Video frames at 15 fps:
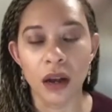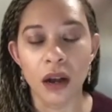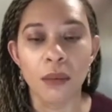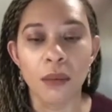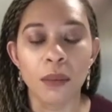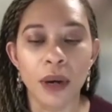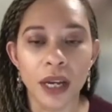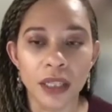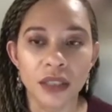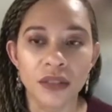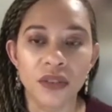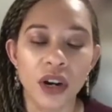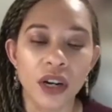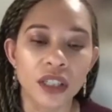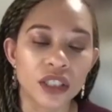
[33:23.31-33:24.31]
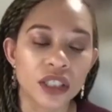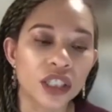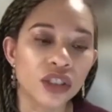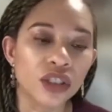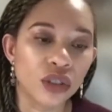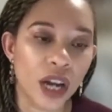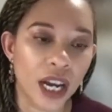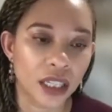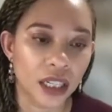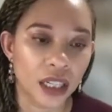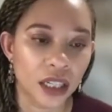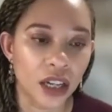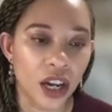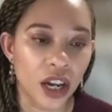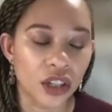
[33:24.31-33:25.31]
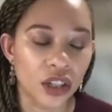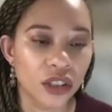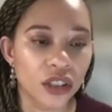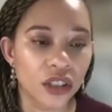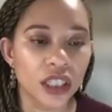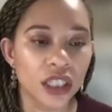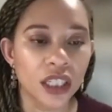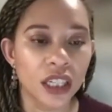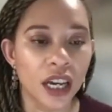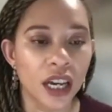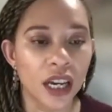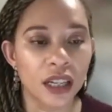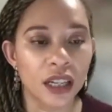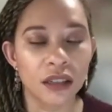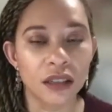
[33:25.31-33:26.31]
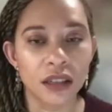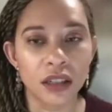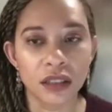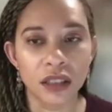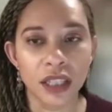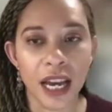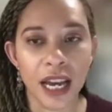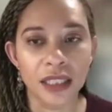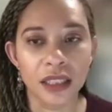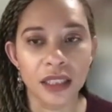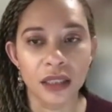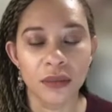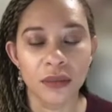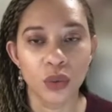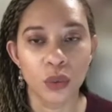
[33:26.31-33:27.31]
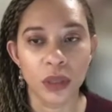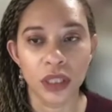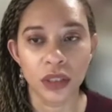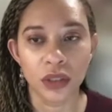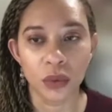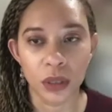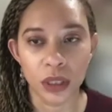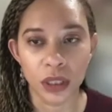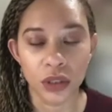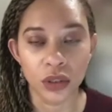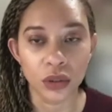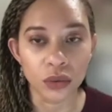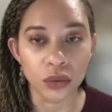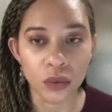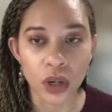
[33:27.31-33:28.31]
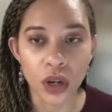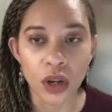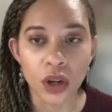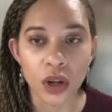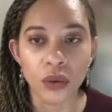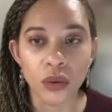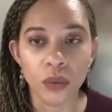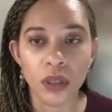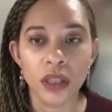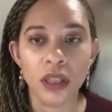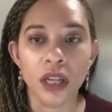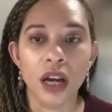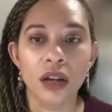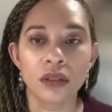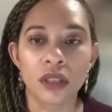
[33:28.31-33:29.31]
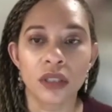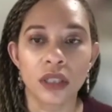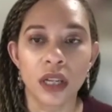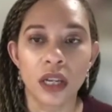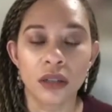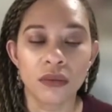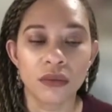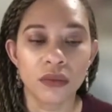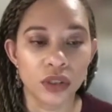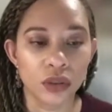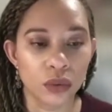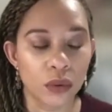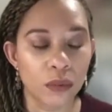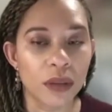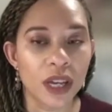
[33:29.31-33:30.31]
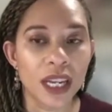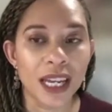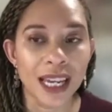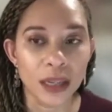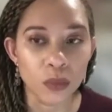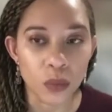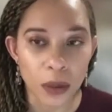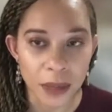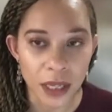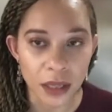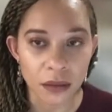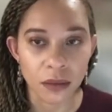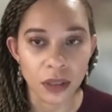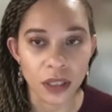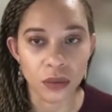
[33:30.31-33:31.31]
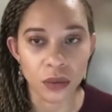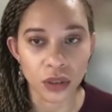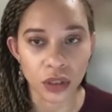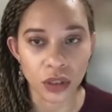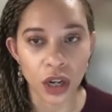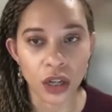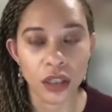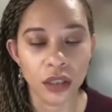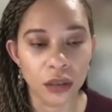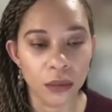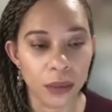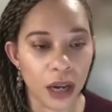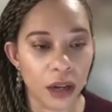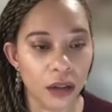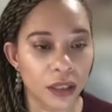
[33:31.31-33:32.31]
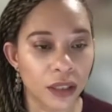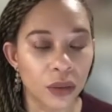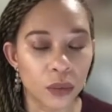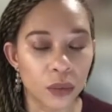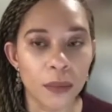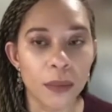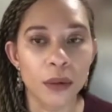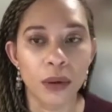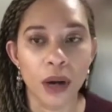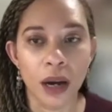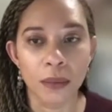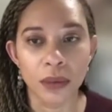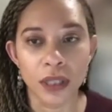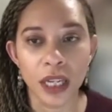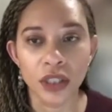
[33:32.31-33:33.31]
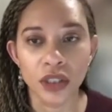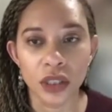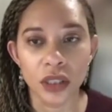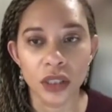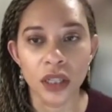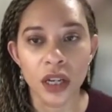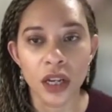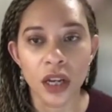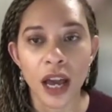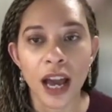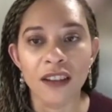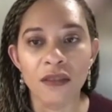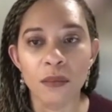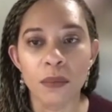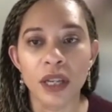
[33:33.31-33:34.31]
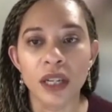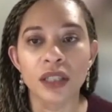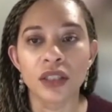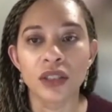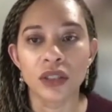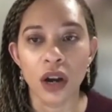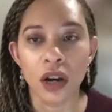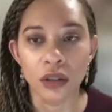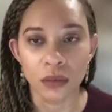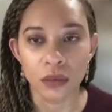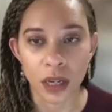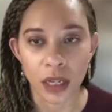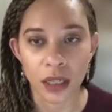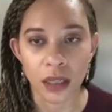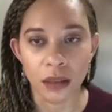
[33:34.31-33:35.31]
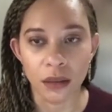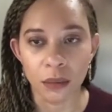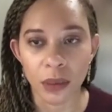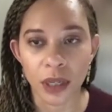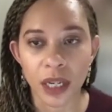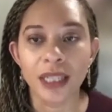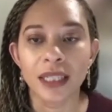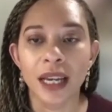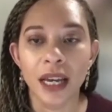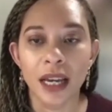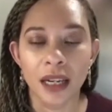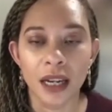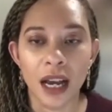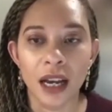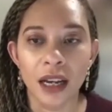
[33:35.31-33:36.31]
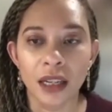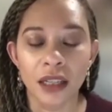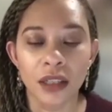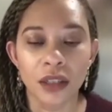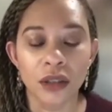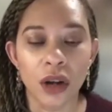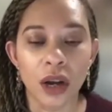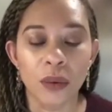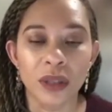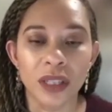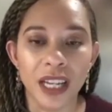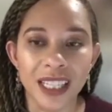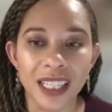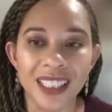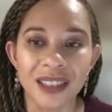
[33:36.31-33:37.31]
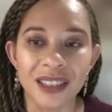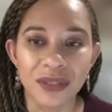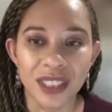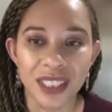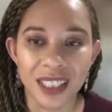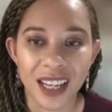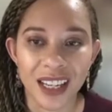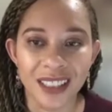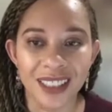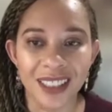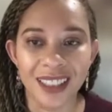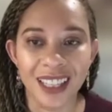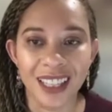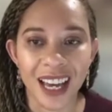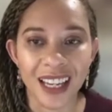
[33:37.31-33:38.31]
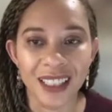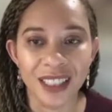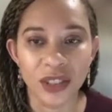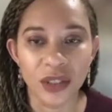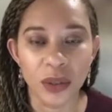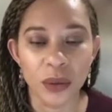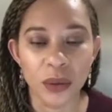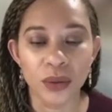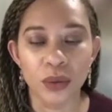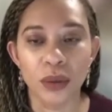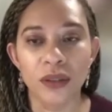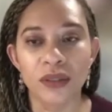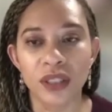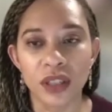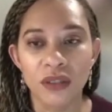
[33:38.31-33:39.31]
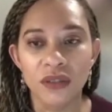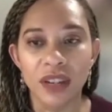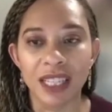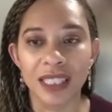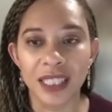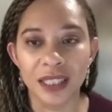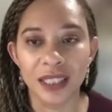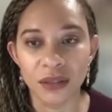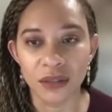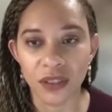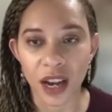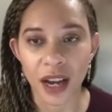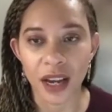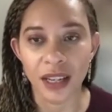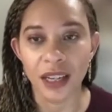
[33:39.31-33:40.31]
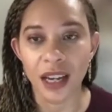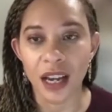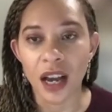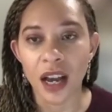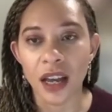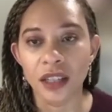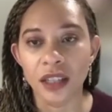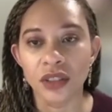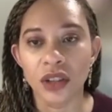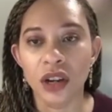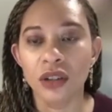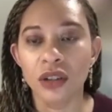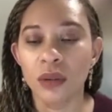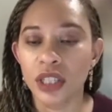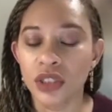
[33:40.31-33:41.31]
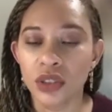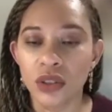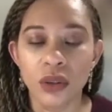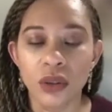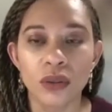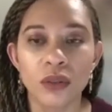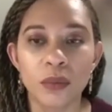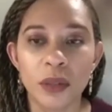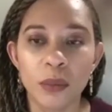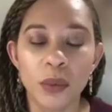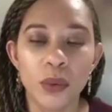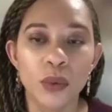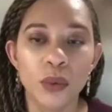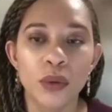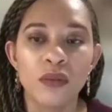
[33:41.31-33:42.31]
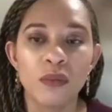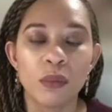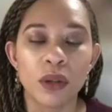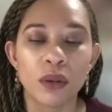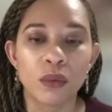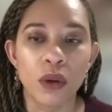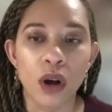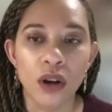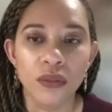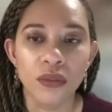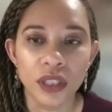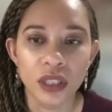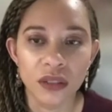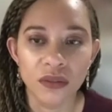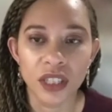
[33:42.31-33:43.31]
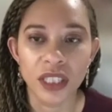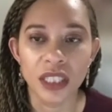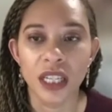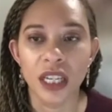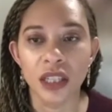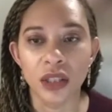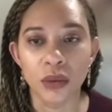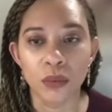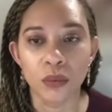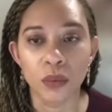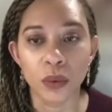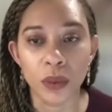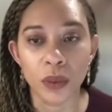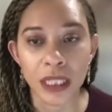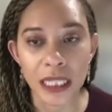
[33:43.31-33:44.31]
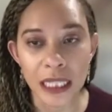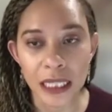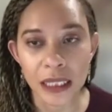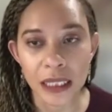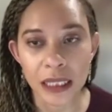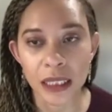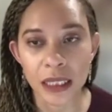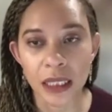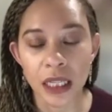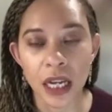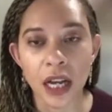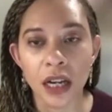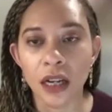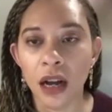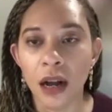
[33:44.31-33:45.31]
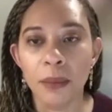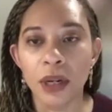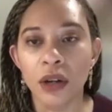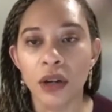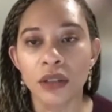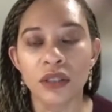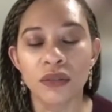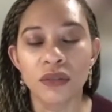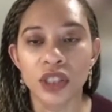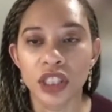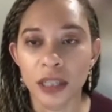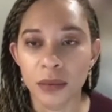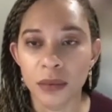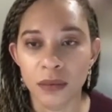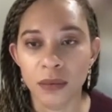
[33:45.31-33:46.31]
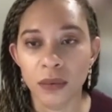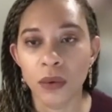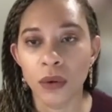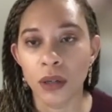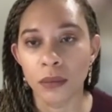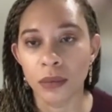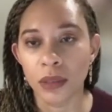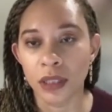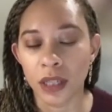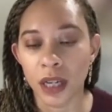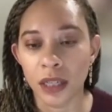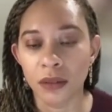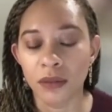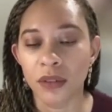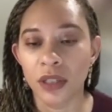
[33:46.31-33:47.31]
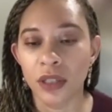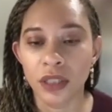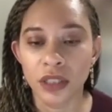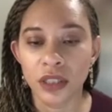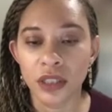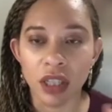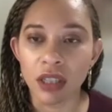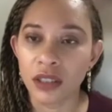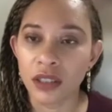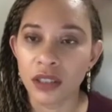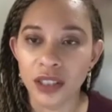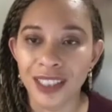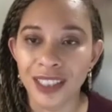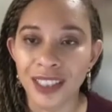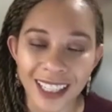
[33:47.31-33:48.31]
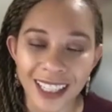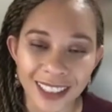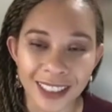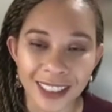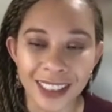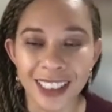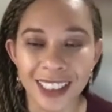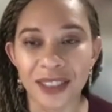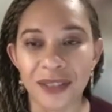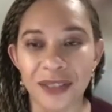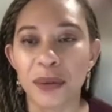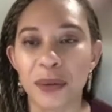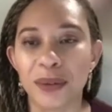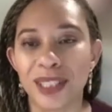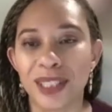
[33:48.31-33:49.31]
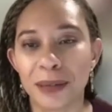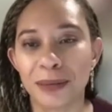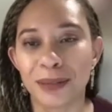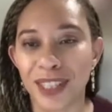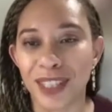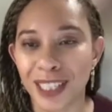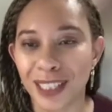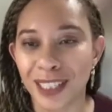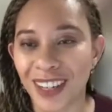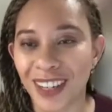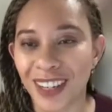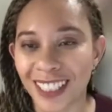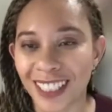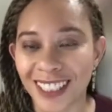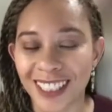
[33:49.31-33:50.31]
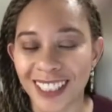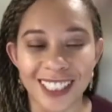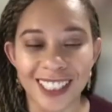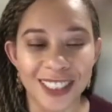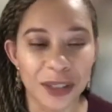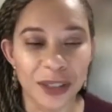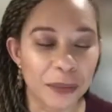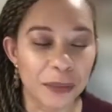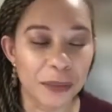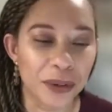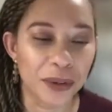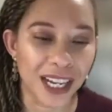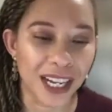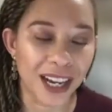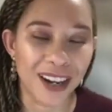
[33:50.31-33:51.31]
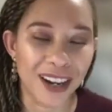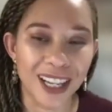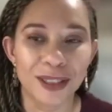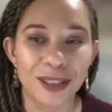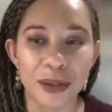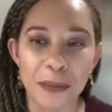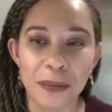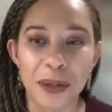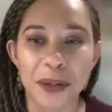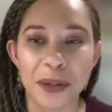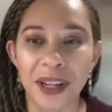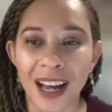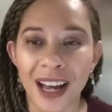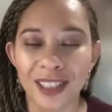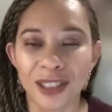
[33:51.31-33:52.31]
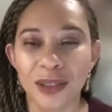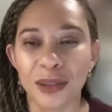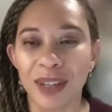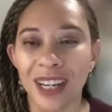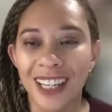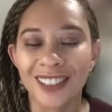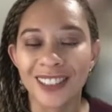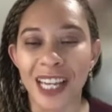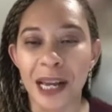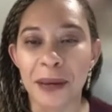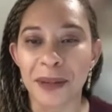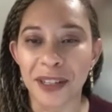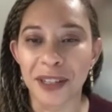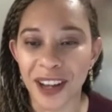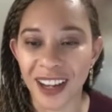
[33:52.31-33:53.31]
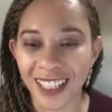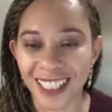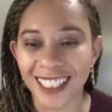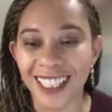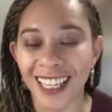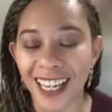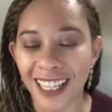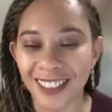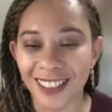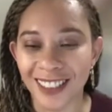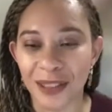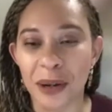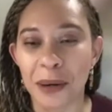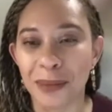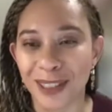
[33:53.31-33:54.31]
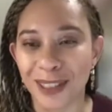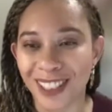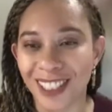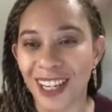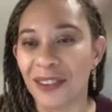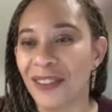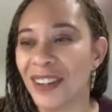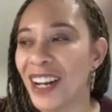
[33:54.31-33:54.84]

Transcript: But as far as their tracking, you're looking at nearly, as of 2022, 3,000 individual men and women, as we were talking about, like the women population, have been exonerated. But again, I would like to emphasize that is those who have self-identified. Exoneration, those people who have been wrongfully convicted and then released, come in all different shapes and forms. And I defer to Jarrett on the legalities of those types of things, right? Because as Joanna pointed out, I do entertainment law, he handles the criminal stuff.